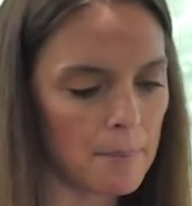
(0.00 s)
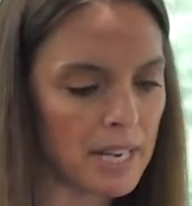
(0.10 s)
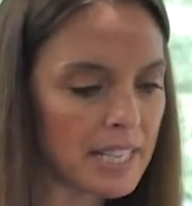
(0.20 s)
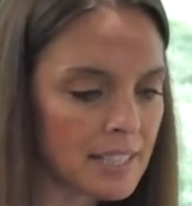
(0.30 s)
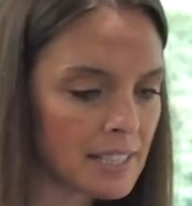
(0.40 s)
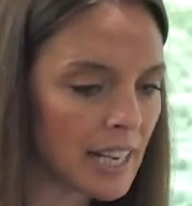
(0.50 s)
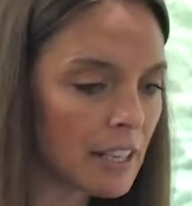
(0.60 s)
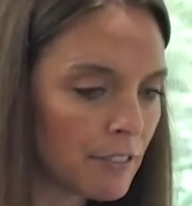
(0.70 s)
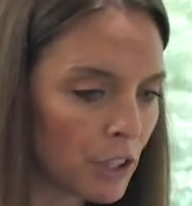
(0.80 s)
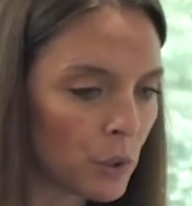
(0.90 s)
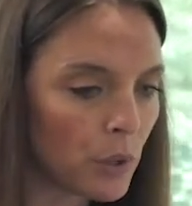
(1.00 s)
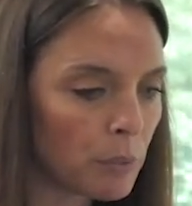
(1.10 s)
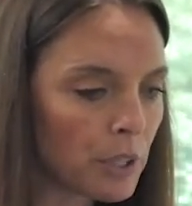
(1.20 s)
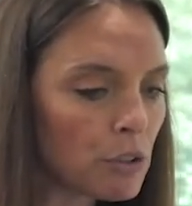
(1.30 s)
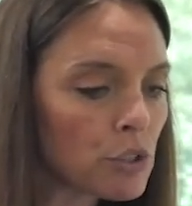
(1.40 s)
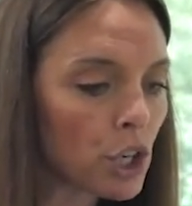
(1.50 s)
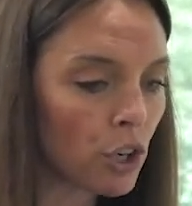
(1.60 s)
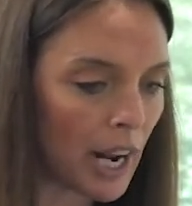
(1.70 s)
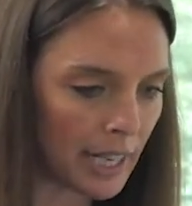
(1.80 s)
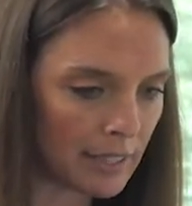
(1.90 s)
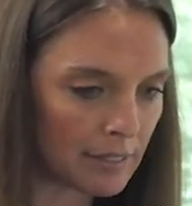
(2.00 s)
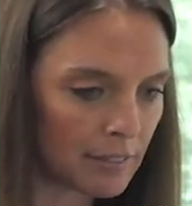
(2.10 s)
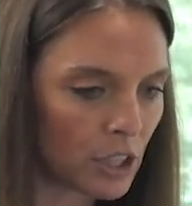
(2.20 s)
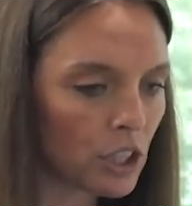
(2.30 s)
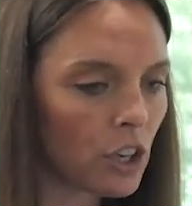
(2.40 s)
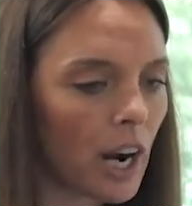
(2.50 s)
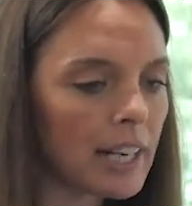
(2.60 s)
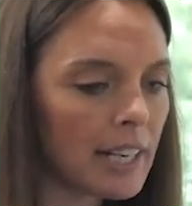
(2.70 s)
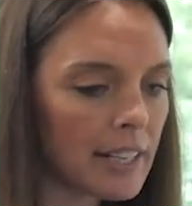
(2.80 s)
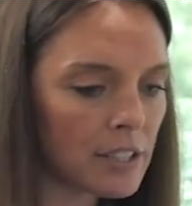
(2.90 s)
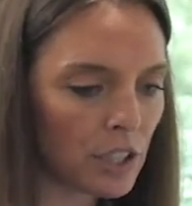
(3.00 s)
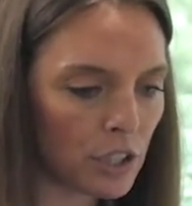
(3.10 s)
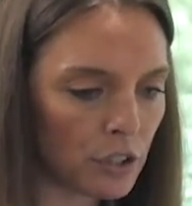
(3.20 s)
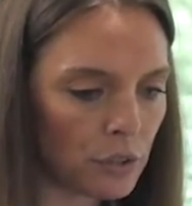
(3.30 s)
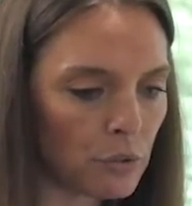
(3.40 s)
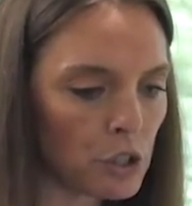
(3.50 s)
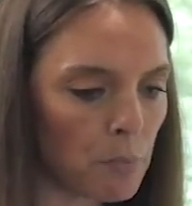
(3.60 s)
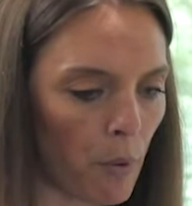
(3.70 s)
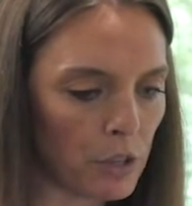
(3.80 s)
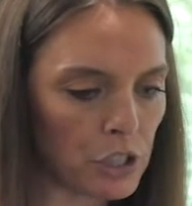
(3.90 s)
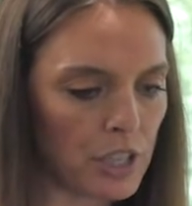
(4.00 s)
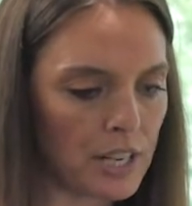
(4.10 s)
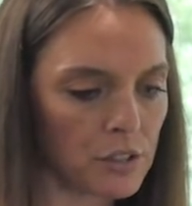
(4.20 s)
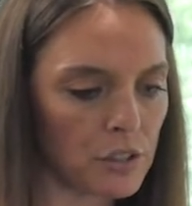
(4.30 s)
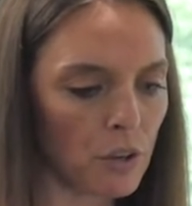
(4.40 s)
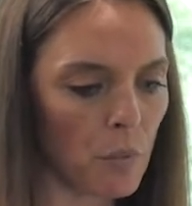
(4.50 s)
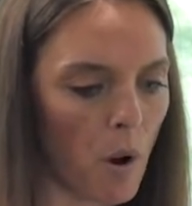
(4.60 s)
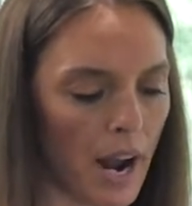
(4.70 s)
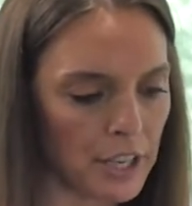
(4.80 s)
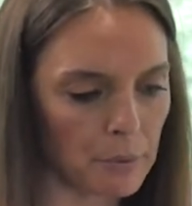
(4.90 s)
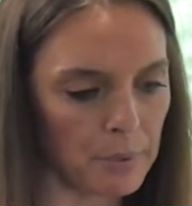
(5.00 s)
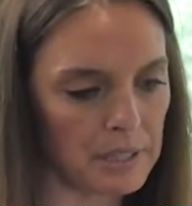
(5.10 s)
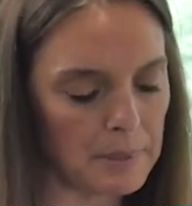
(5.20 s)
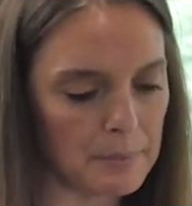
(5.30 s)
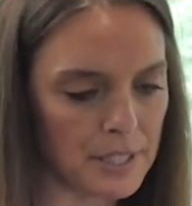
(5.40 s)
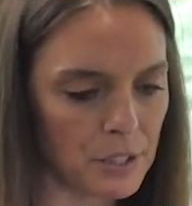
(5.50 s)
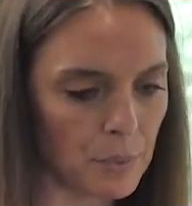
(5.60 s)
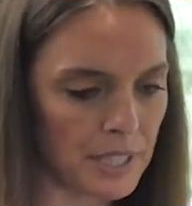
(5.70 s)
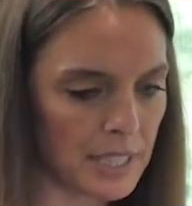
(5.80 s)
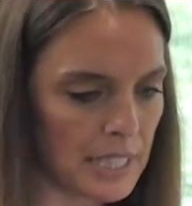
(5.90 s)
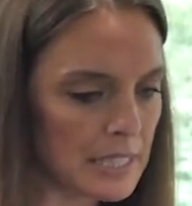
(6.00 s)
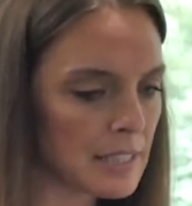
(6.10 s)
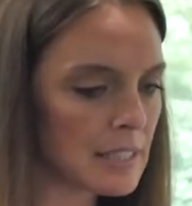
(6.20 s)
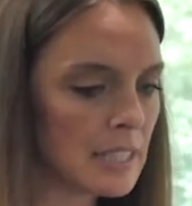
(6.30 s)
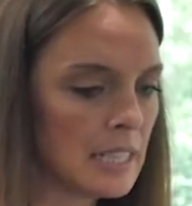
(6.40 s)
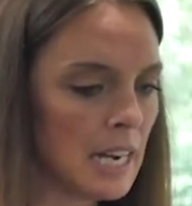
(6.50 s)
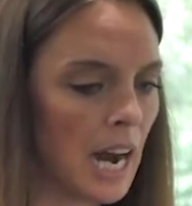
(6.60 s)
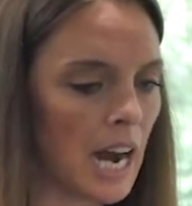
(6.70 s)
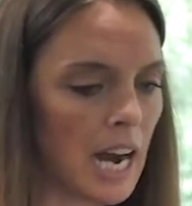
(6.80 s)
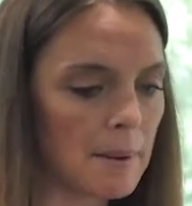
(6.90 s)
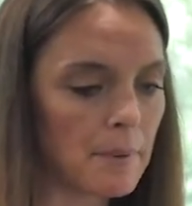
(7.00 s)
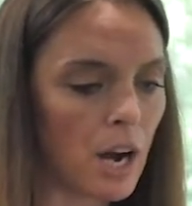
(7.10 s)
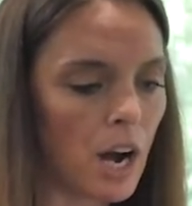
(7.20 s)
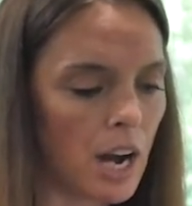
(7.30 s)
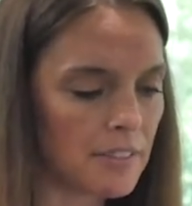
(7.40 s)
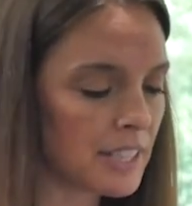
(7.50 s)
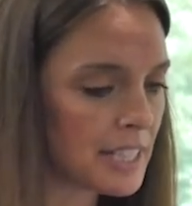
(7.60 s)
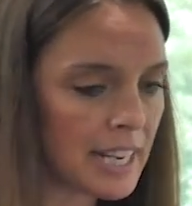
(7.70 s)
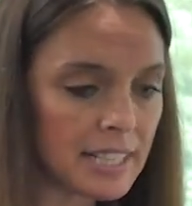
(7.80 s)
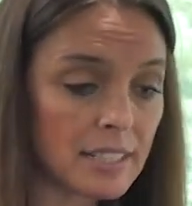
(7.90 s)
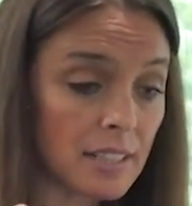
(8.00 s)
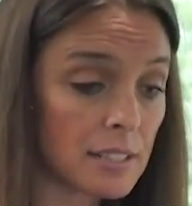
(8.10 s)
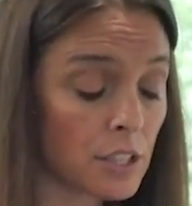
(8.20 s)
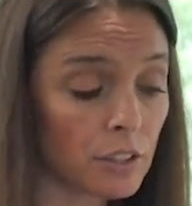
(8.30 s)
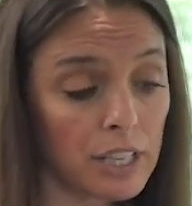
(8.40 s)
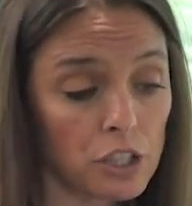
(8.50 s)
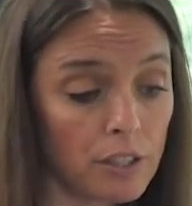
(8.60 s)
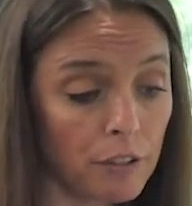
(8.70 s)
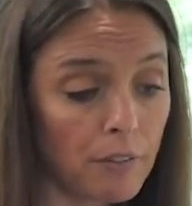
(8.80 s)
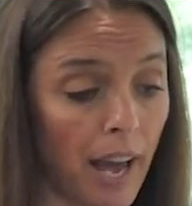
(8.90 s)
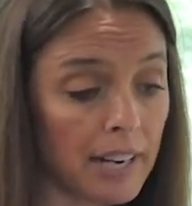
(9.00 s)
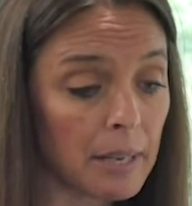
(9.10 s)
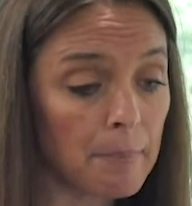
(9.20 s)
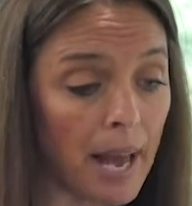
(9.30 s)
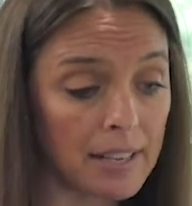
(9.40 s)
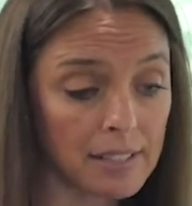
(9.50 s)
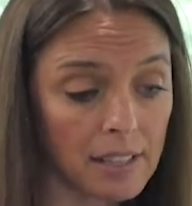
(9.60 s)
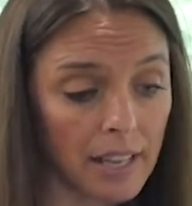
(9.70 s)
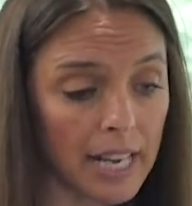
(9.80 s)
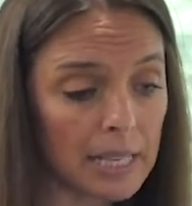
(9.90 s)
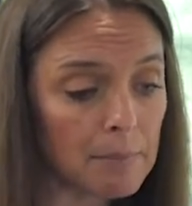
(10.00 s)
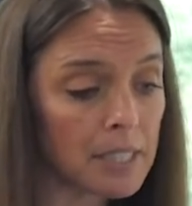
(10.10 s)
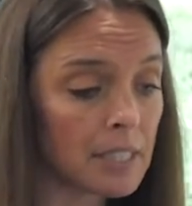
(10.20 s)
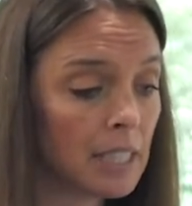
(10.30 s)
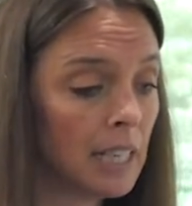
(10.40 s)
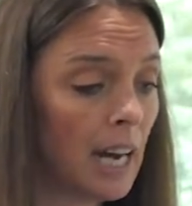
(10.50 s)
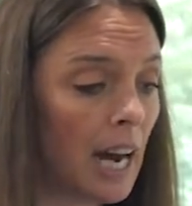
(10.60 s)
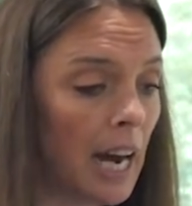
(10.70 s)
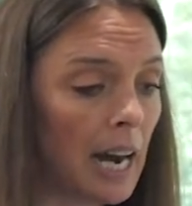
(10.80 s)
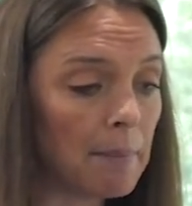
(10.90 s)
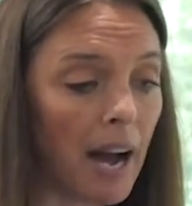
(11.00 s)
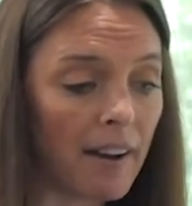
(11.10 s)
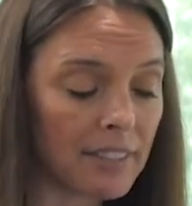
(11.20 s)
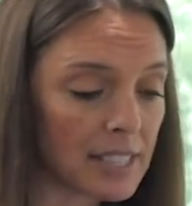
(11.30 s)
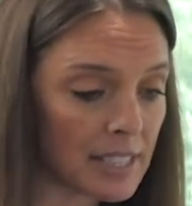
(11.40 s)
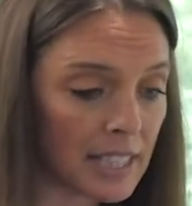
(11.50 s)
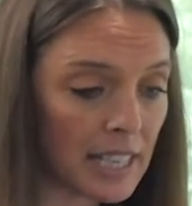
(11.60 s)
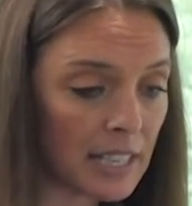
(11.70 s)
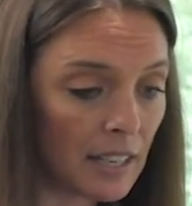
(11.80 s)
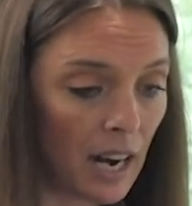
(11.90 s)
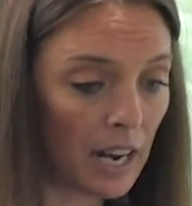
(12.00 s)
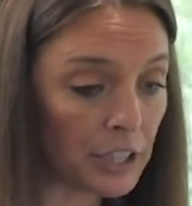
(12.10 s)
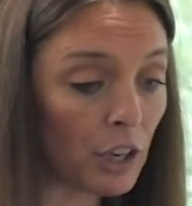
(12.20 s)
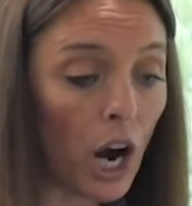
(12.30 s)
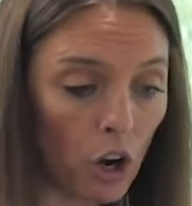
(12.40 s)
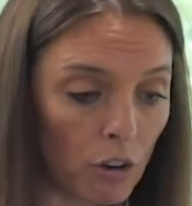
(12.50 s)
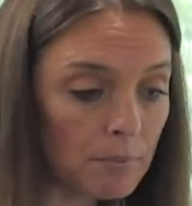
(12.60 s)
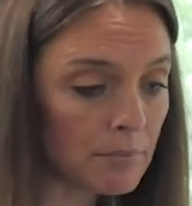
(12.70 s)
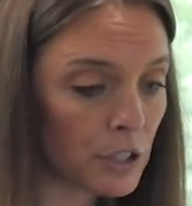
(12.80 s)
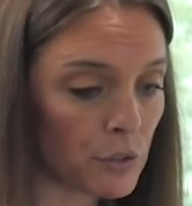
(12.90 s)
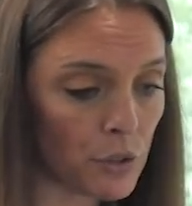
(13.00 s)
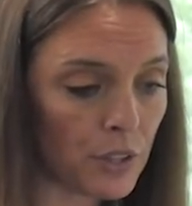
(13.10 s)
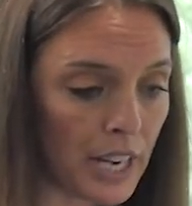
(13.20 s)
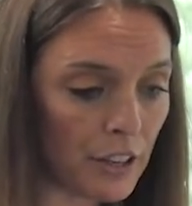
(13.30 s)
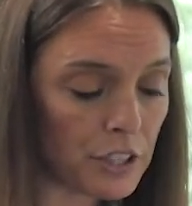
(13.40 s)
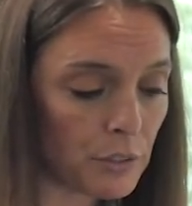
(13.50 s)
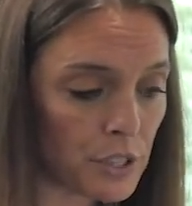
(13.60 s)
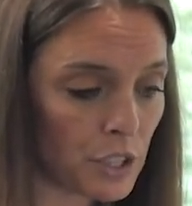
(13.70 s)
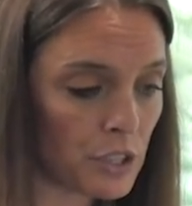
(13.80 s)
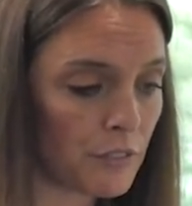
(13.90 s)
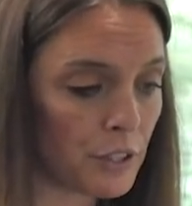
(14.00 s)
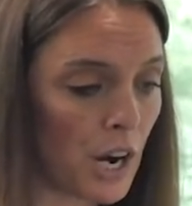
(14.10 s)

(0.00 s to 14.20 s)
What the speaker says: in the state of Illinois, we use credit. Credit is a huge portion as to why your premium is what it is. They take into consideration if you've had any past claims, obviously your home, so the characteristics of your